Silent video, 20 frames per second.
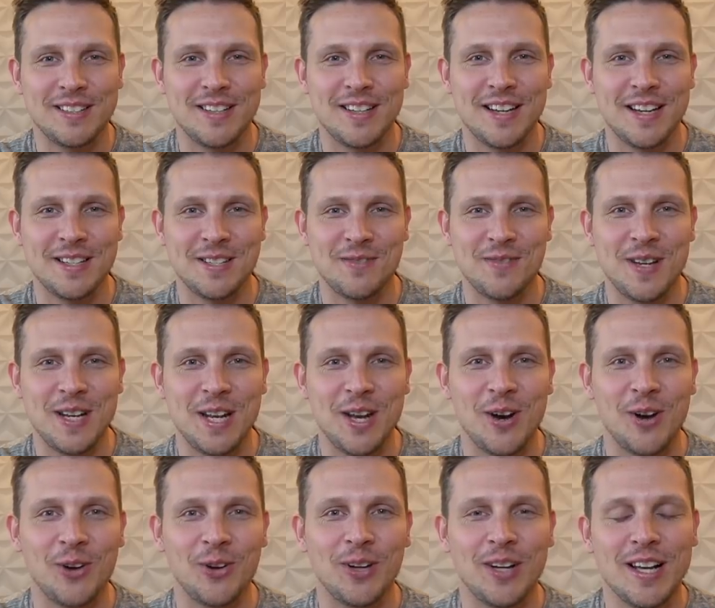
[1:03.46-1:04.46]
today's
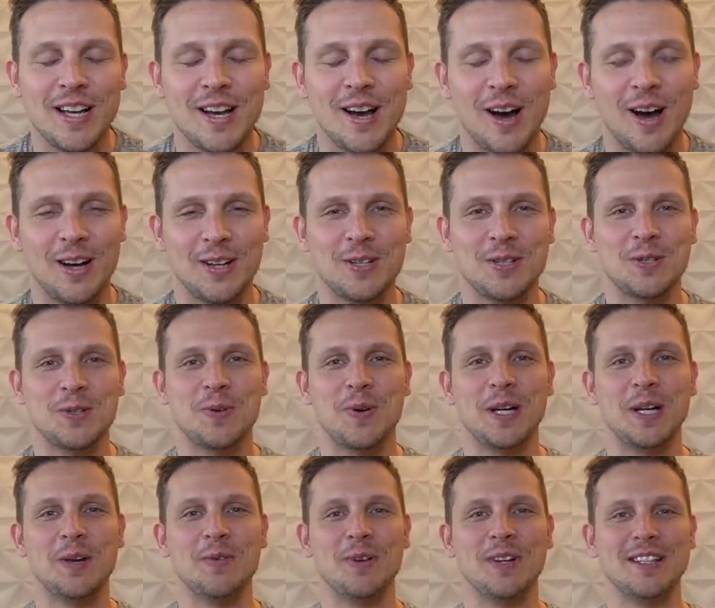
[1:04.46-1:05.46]
video. I just
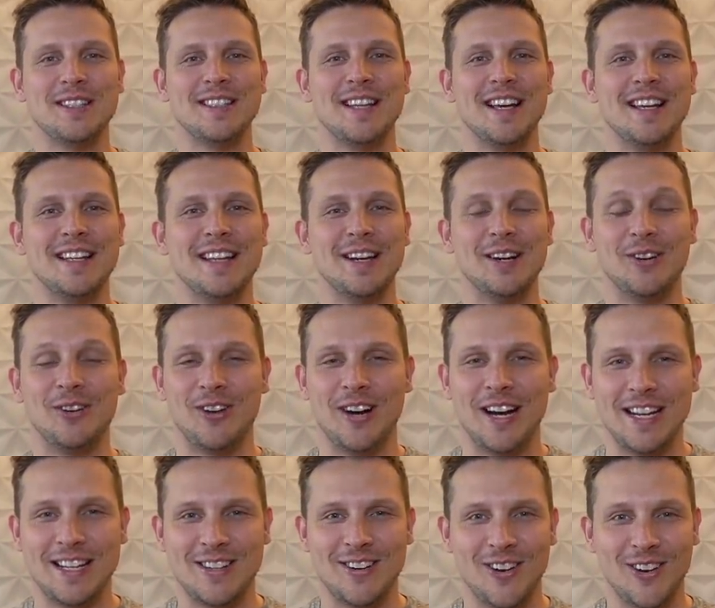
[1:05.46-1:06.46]
quickly want to say that
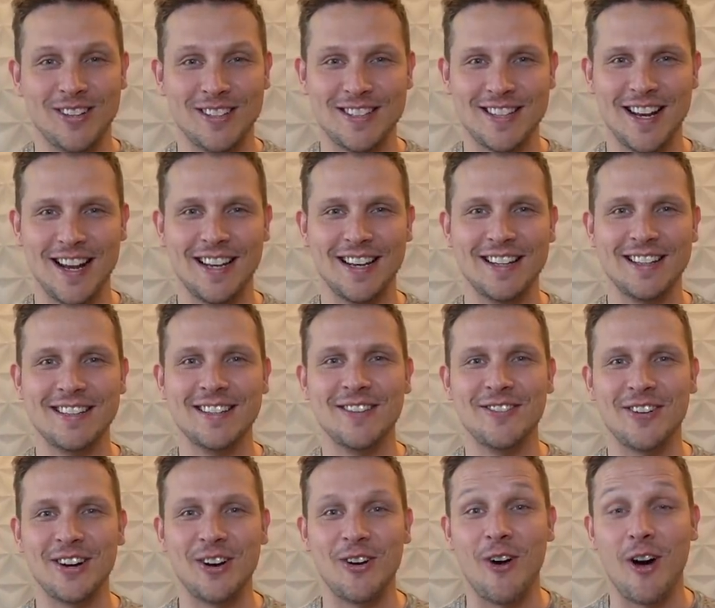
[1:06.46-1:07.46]
great content
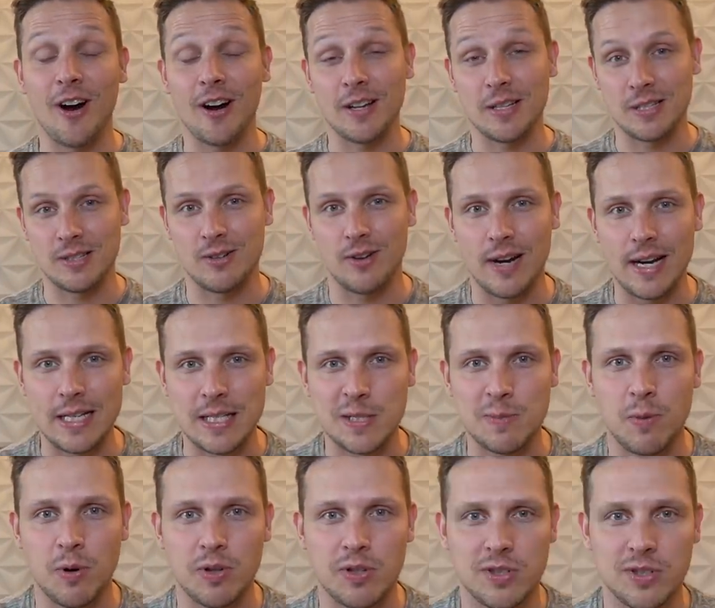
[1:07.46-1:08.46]
requires great
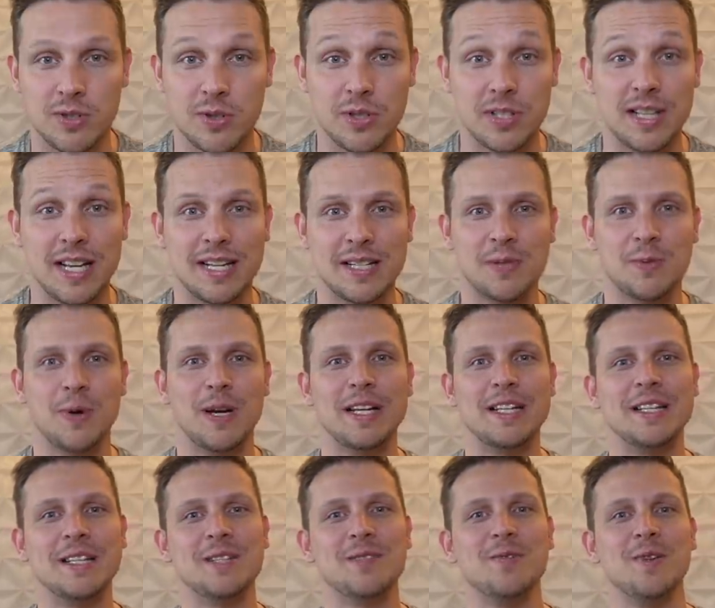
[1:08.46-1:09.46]
sponsors. That's why
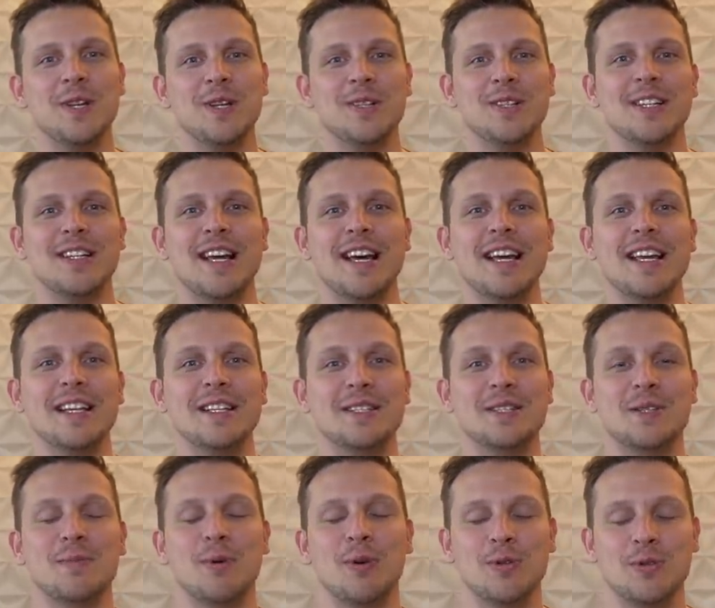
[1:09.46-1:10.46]
this video today is
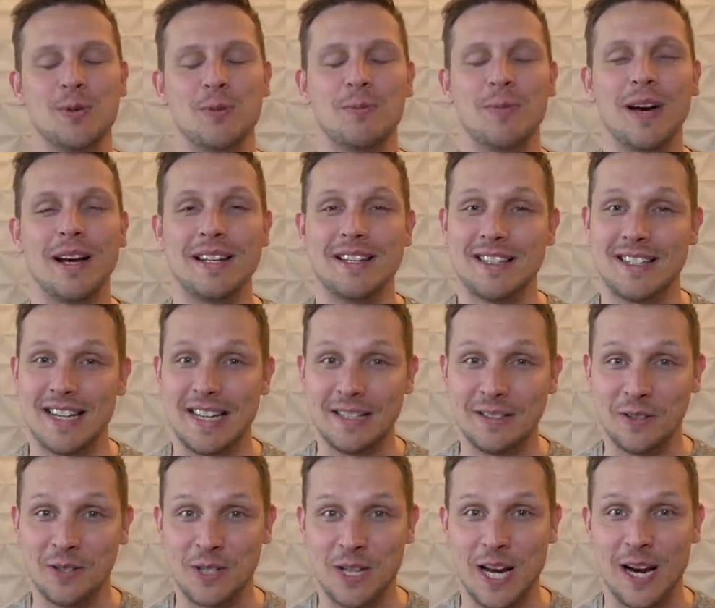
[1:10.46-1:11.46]
sponsored by
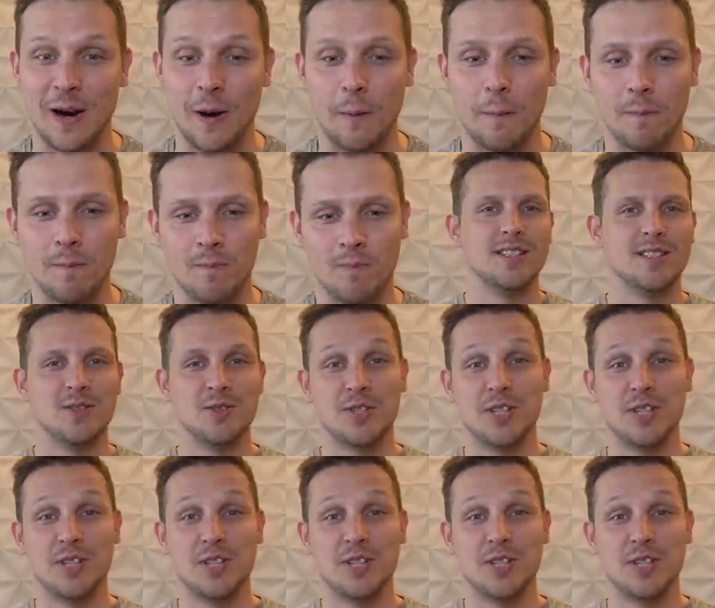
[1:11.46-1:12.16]
Skillshare. So